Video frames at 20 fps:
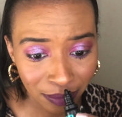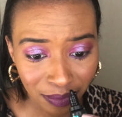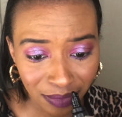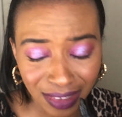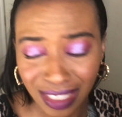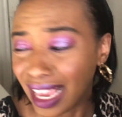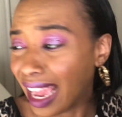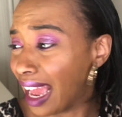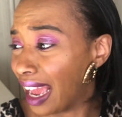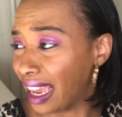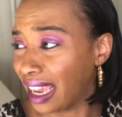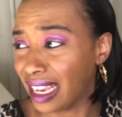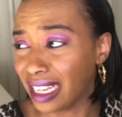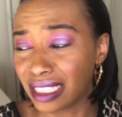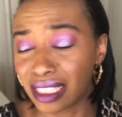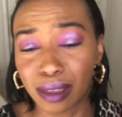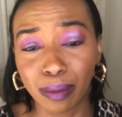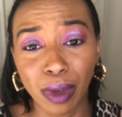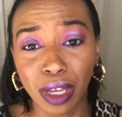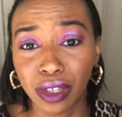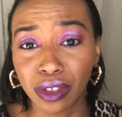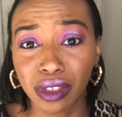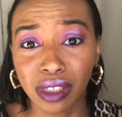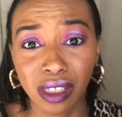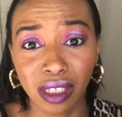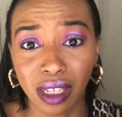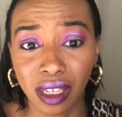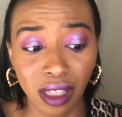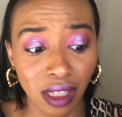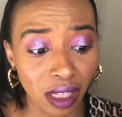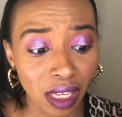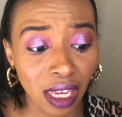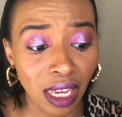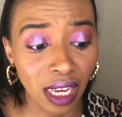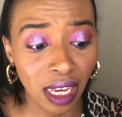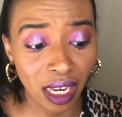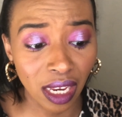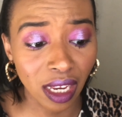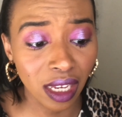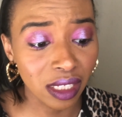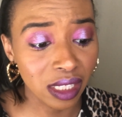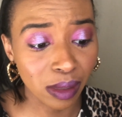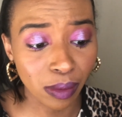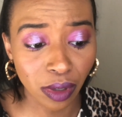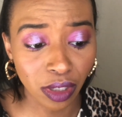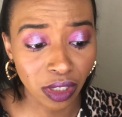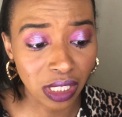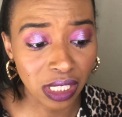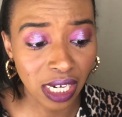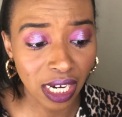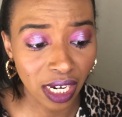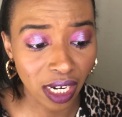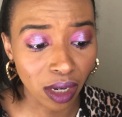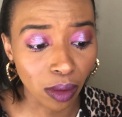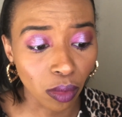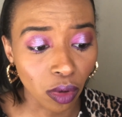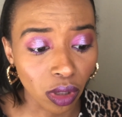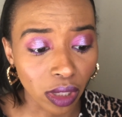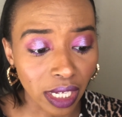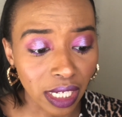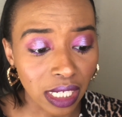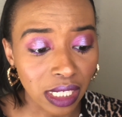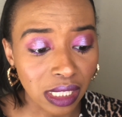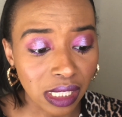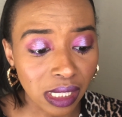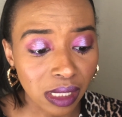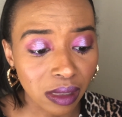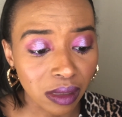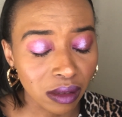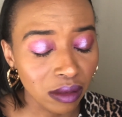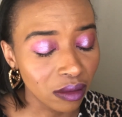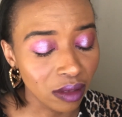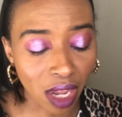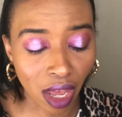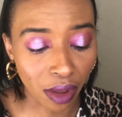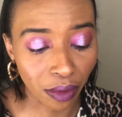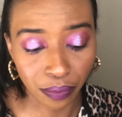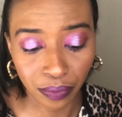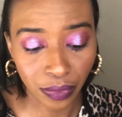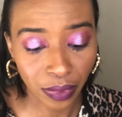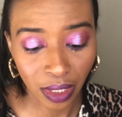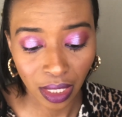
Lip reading: Yeah, it smells terrible. Like it's, no.